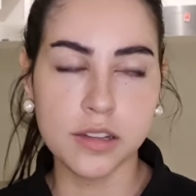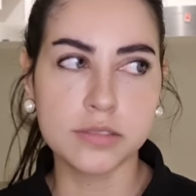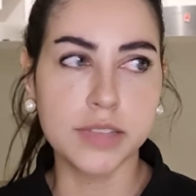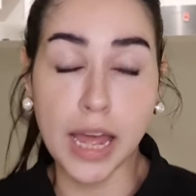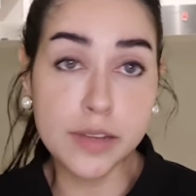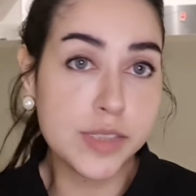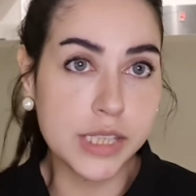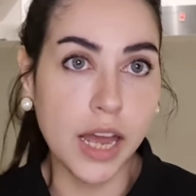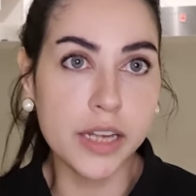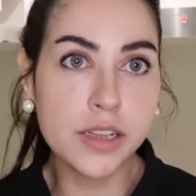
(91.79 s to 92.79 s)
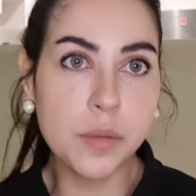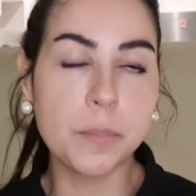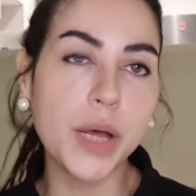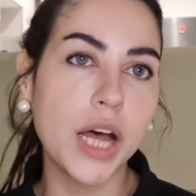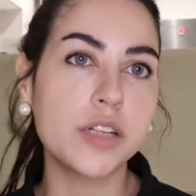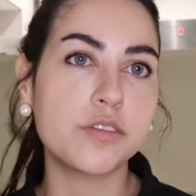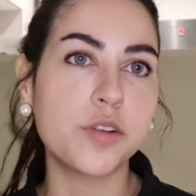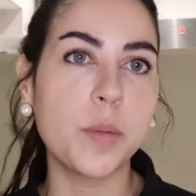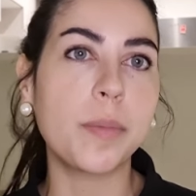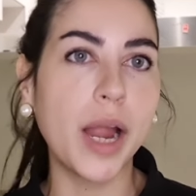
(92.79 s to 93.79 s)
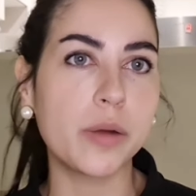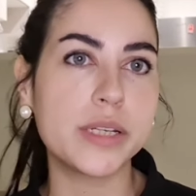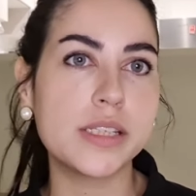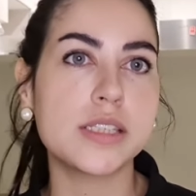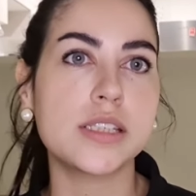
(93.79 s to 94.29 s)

lifestyle, but from parents